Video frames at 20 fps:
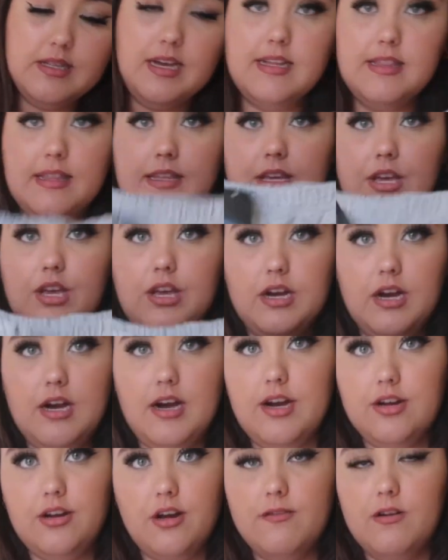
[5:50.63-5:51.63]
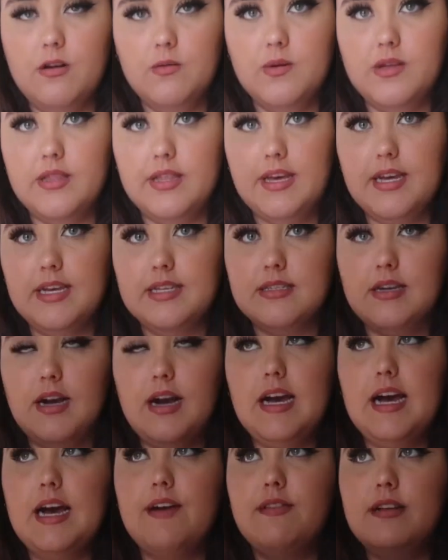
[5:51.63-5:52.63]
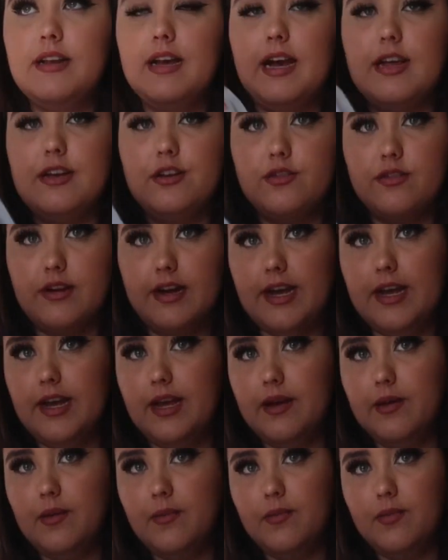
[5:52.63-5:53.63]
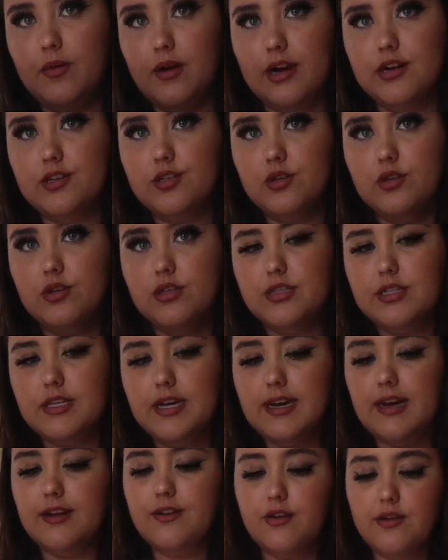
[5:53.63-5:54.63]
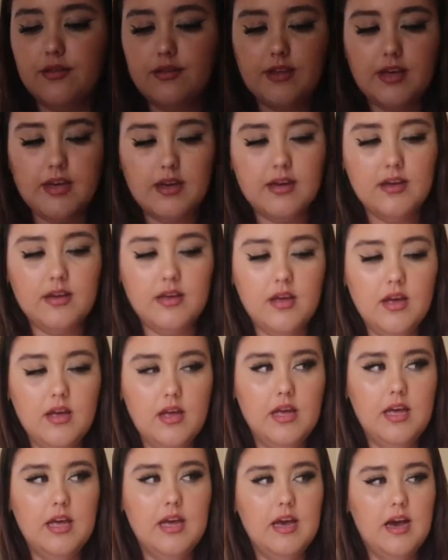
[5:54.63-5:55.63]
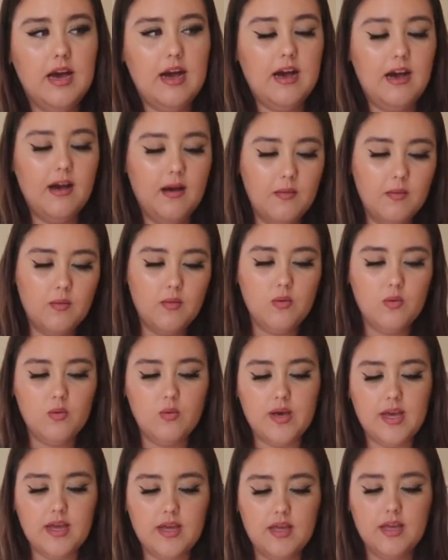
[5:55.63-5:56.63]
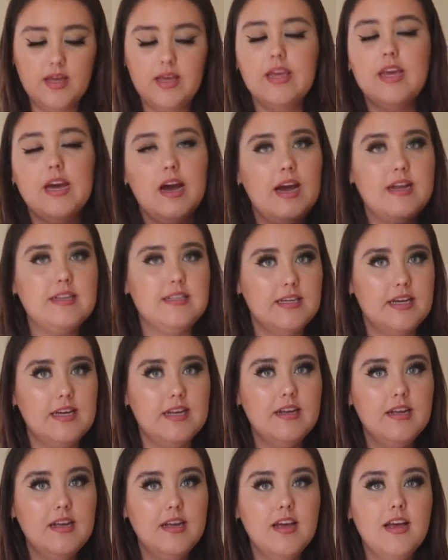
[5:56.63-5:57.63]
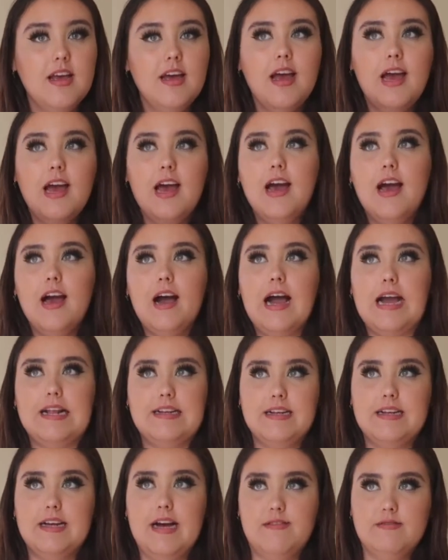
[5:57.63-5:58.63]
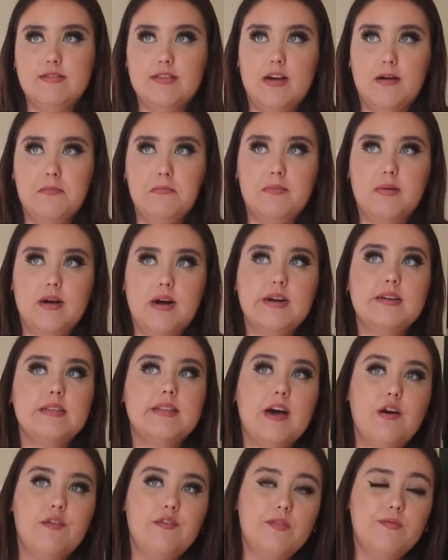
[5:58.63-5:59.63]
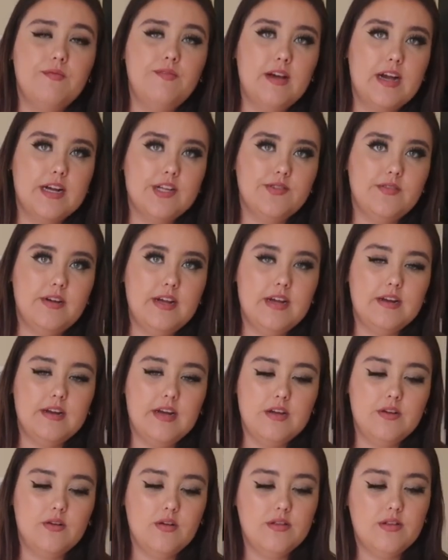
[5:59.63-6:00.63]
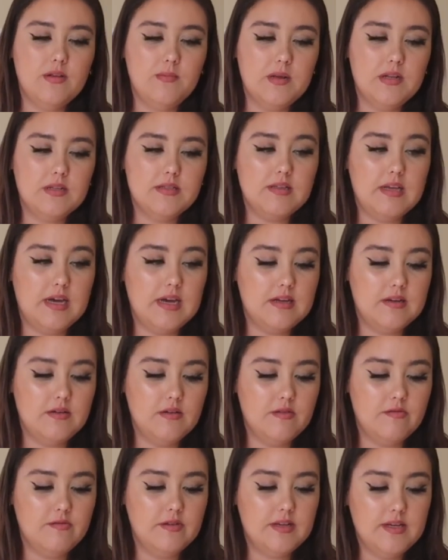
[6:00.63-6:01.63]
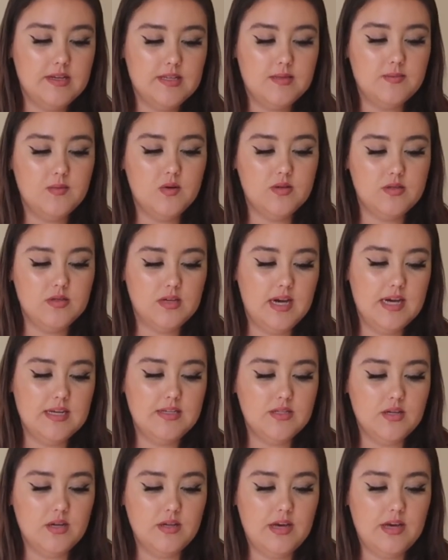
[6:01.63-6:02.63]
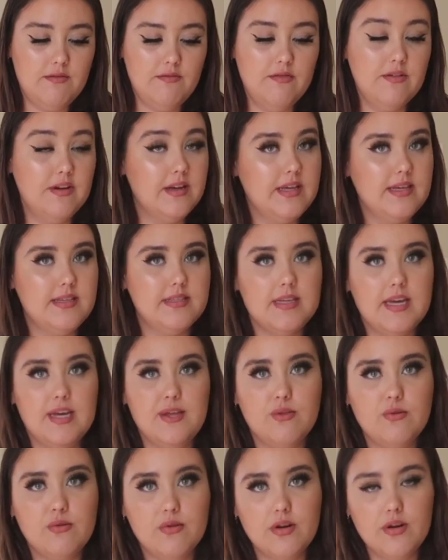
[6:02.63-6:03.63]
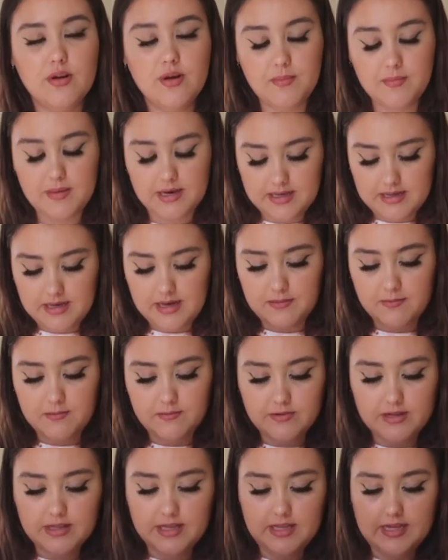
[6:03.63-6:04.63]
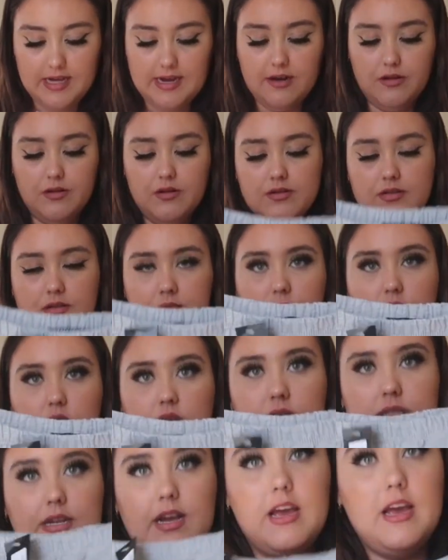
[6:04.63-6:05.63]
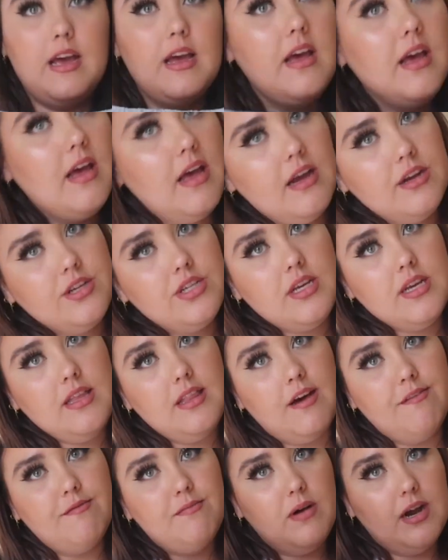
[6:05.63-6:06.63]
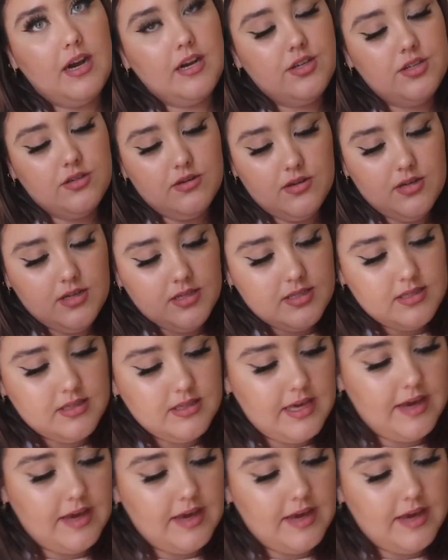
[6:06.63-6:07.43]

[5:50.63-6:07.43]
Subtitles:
Like, you can't go wrong with these. I haven't had grey bike shorts yet, I don't think. Yeah, I did. I did have some, but they were from factory and I got them in like a really small size, so really see-through, but I'm really glad I got some more because I actually love bike shorts.